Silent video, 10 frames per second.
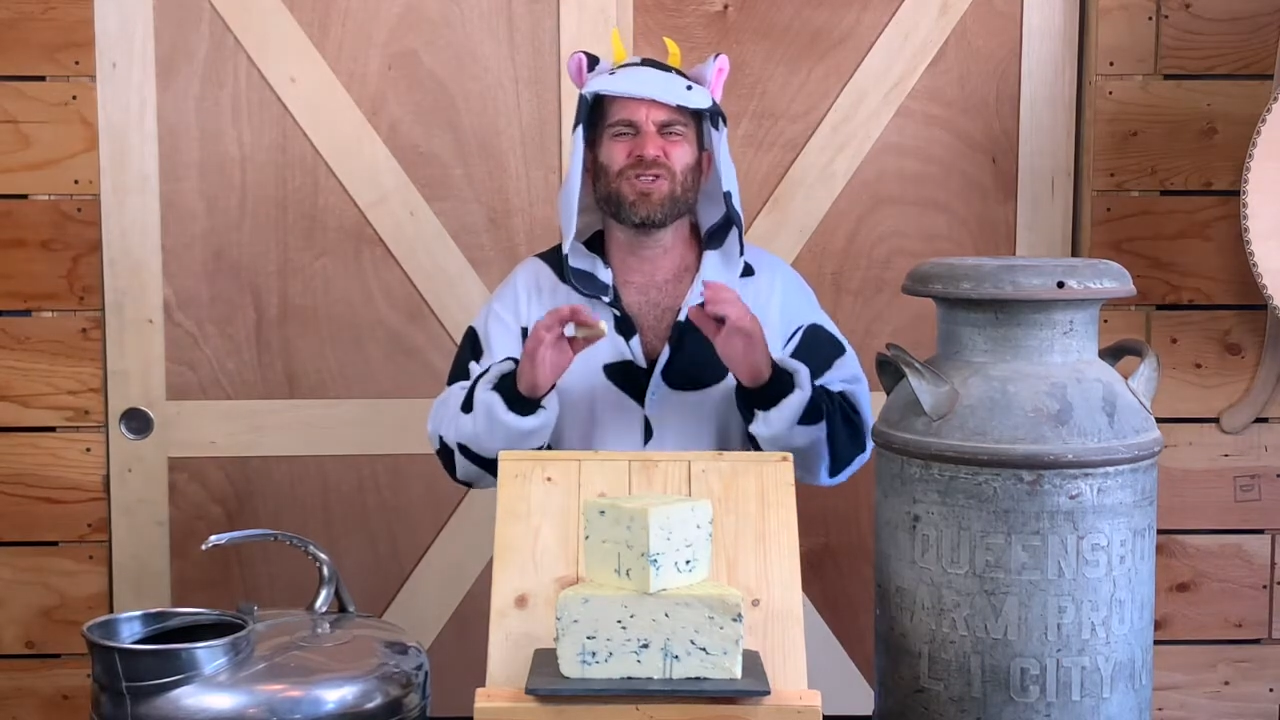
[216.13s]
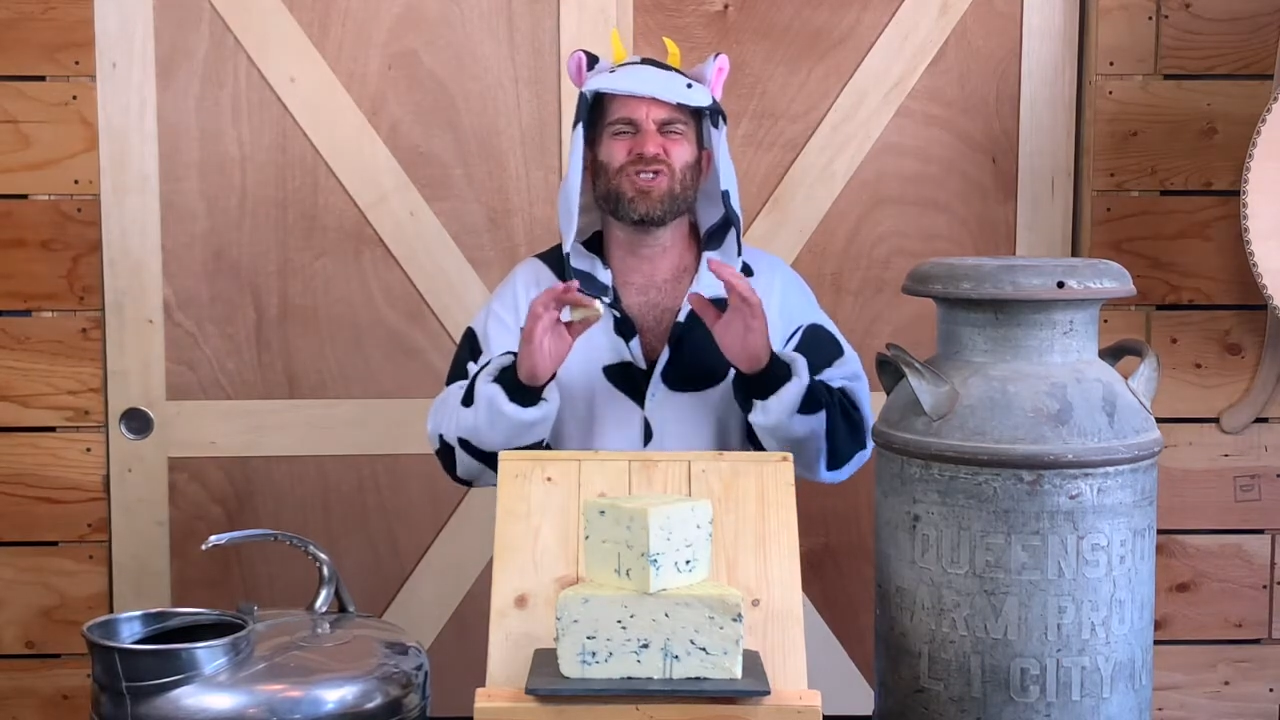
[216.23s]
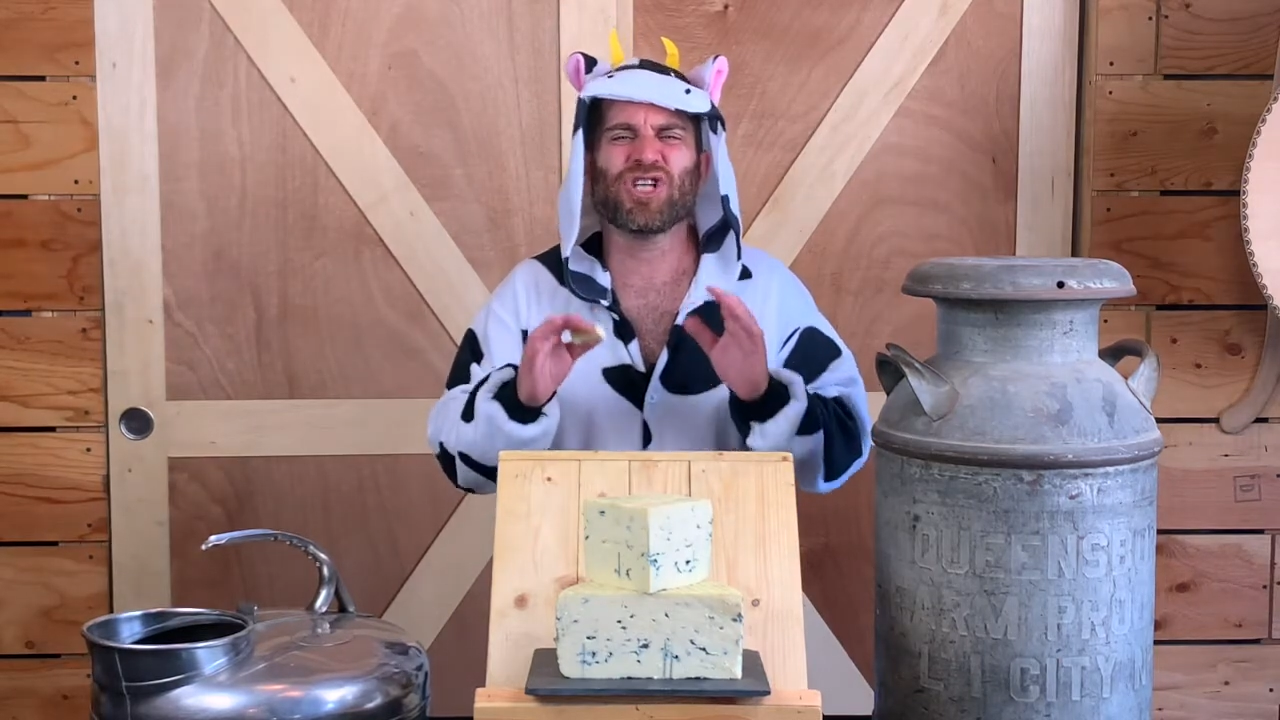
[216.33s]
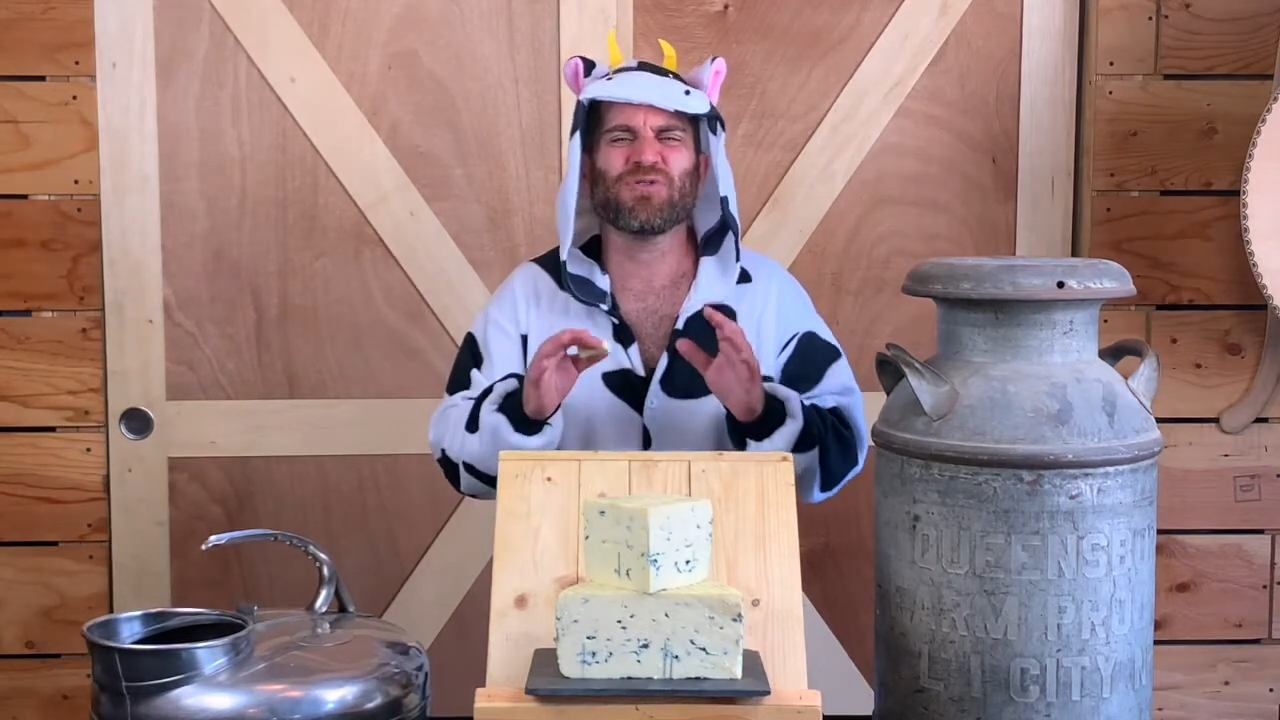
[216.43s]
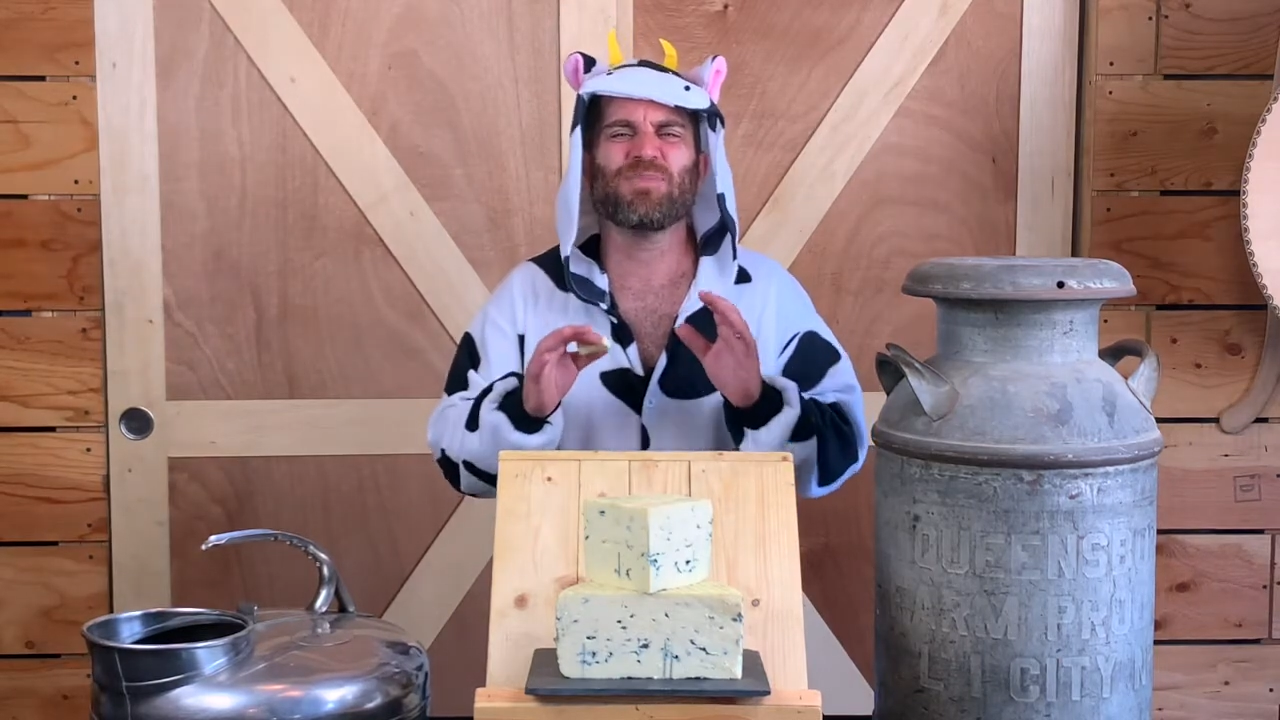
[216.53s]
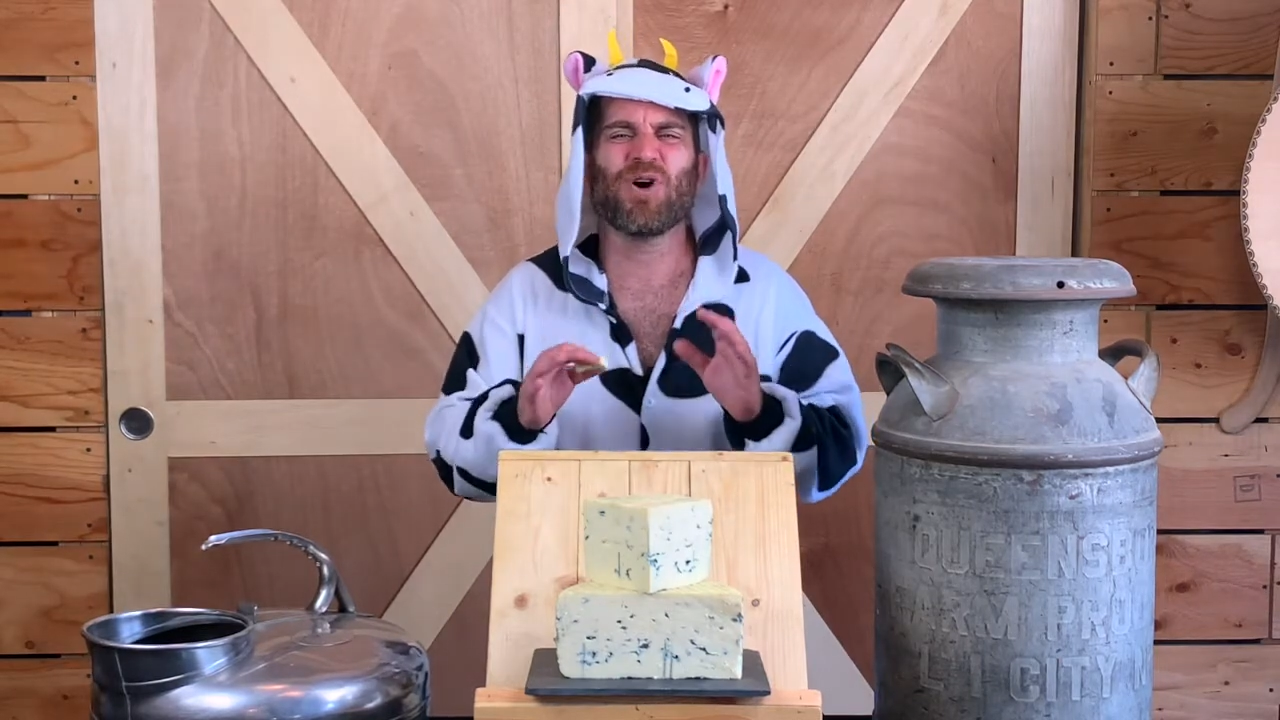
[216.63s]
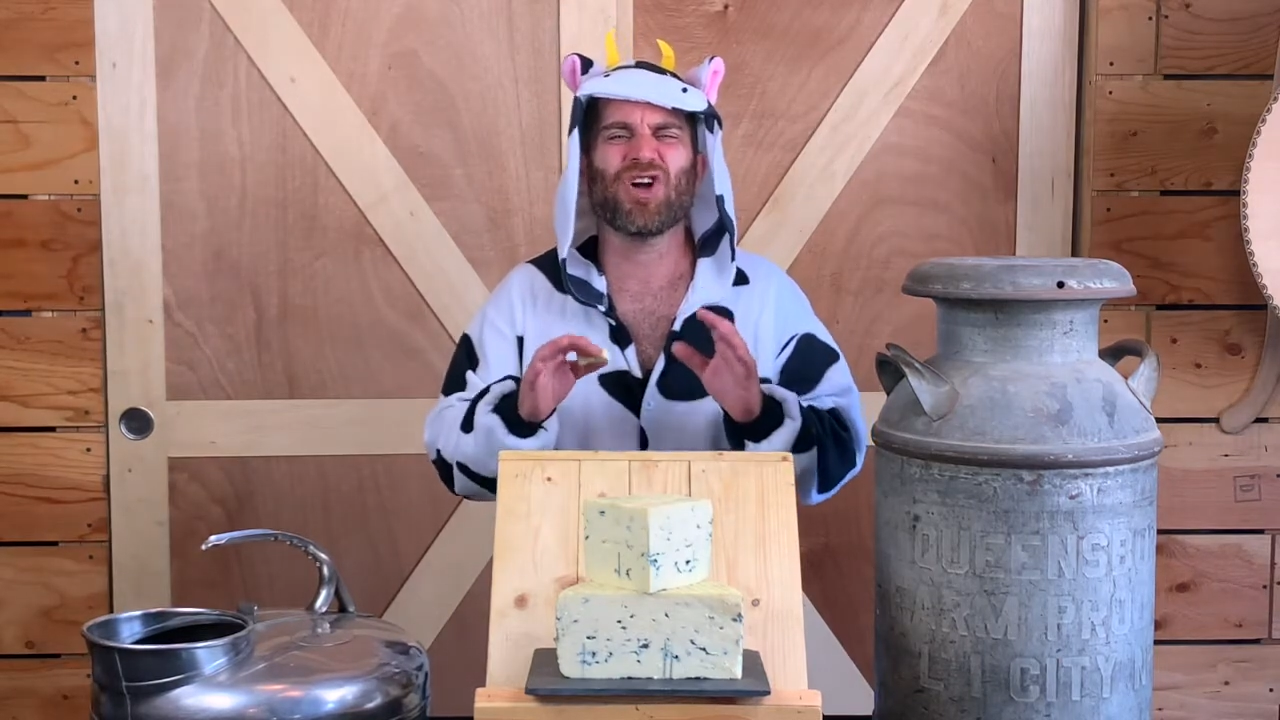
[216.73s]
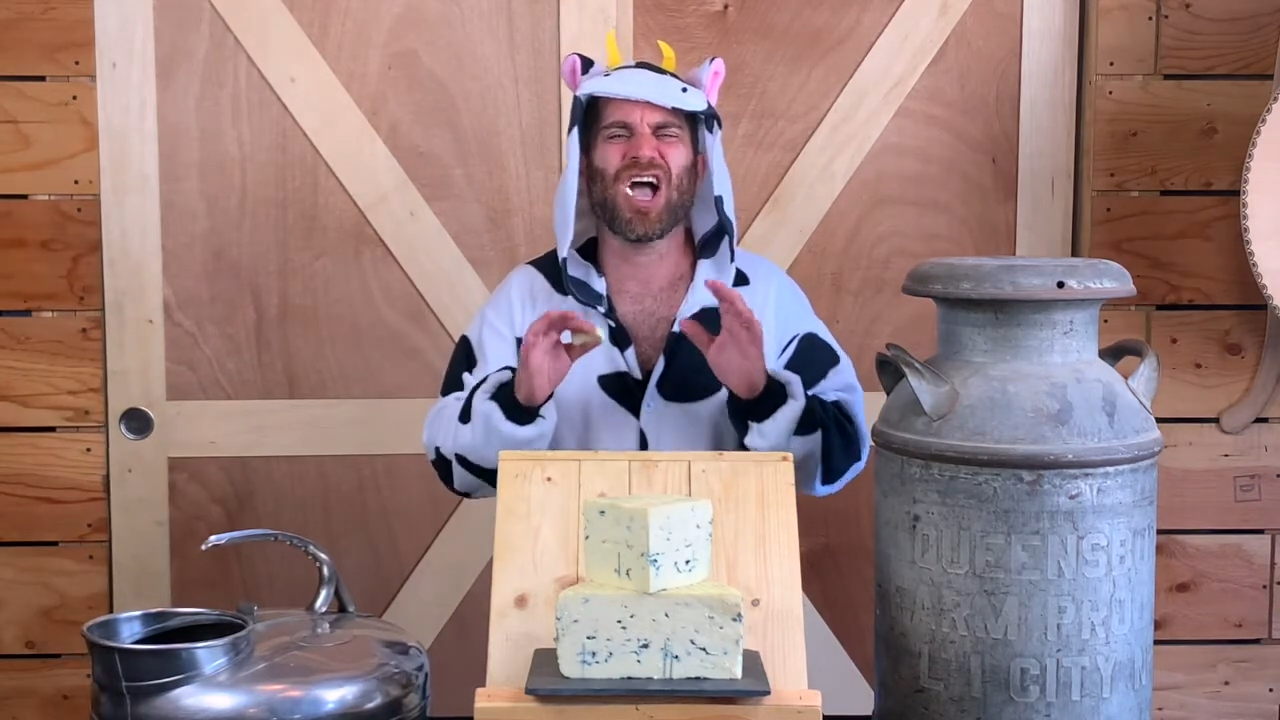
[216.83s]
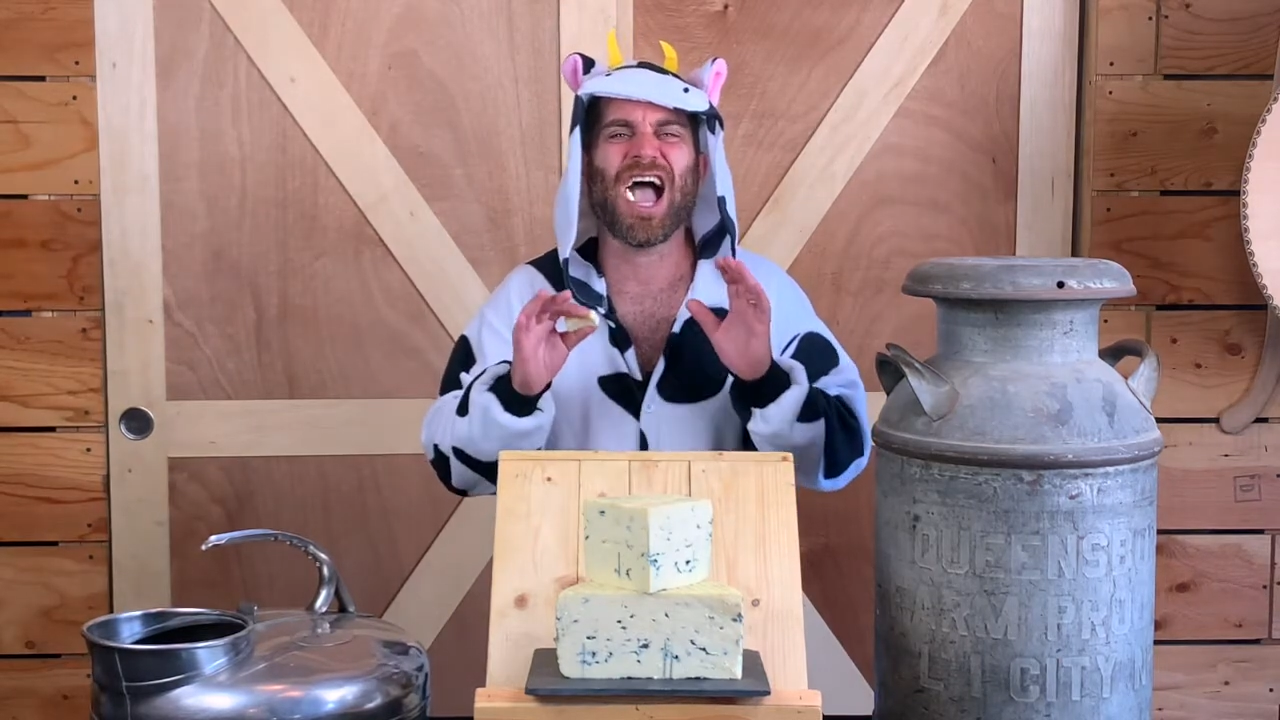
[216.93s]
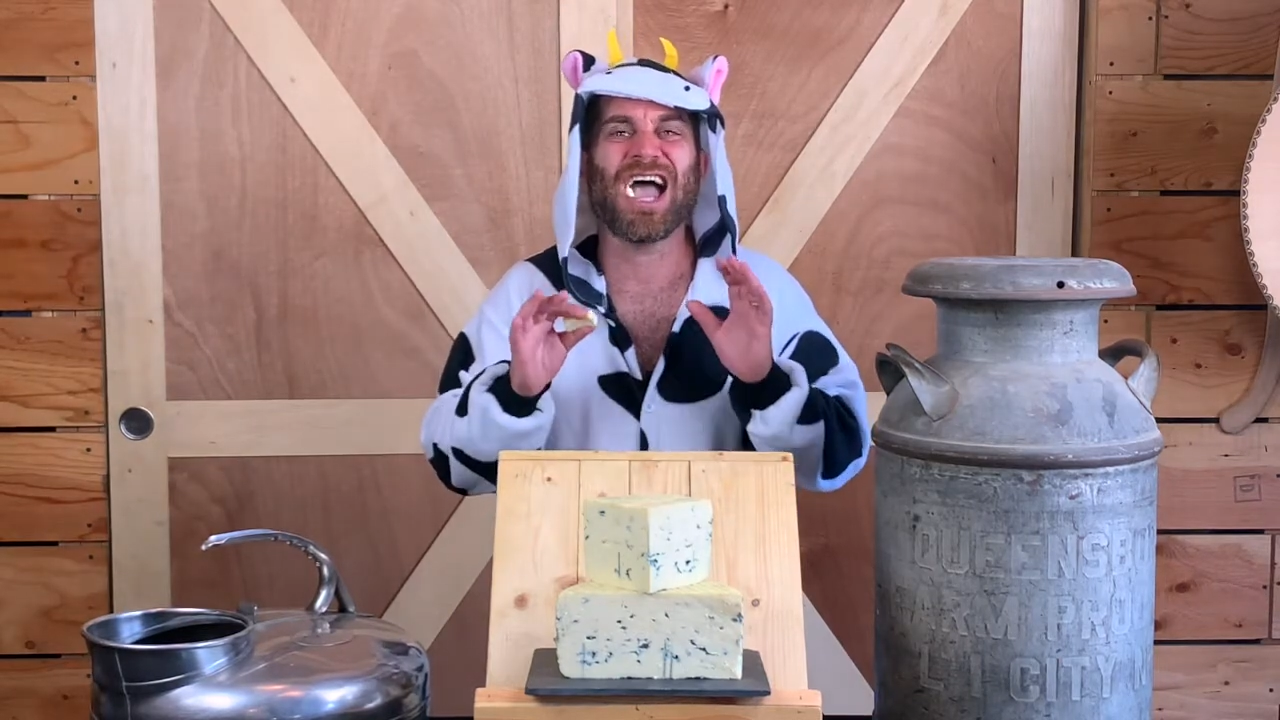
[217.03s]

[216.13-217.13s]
Chiriboga